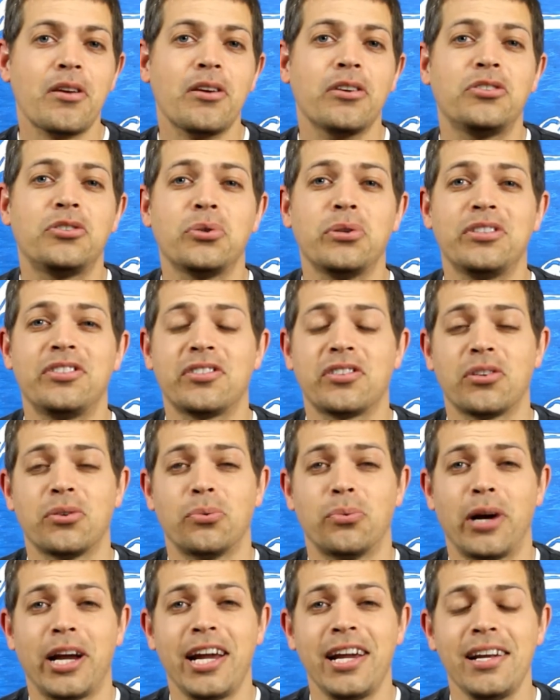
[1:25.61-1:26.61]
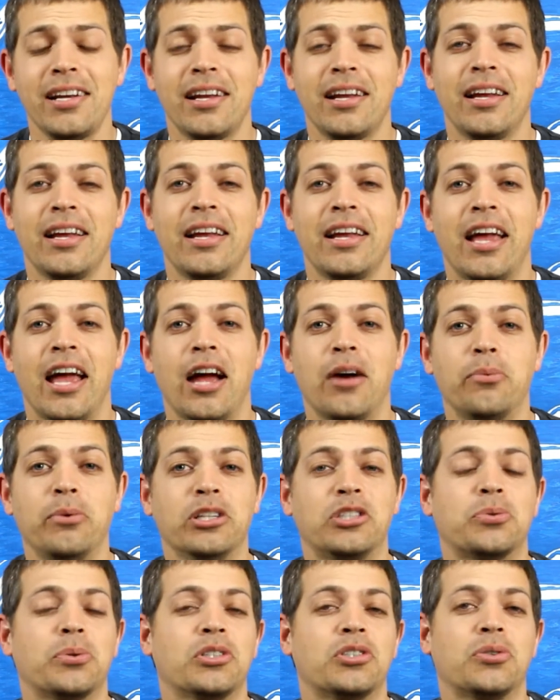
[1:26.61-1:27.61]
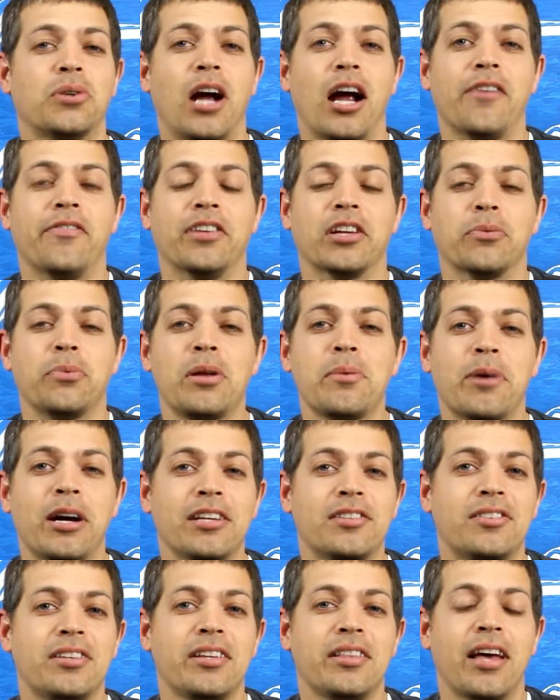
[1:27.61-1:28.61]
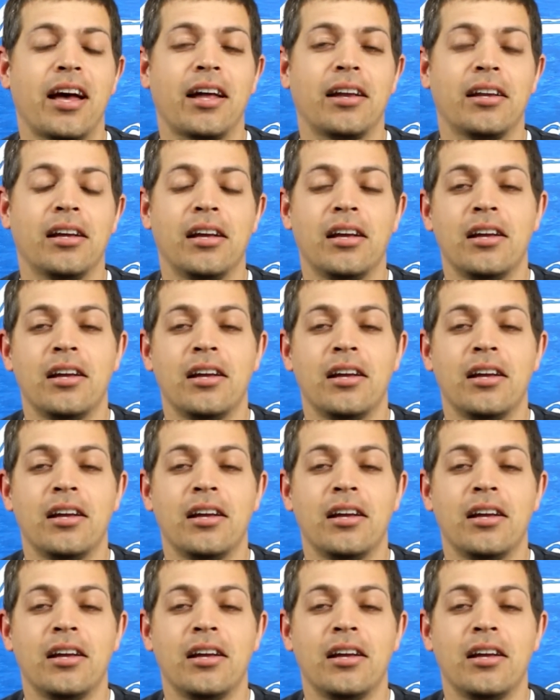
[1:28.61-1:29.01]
So it's the rate at which we're traveling. We might see that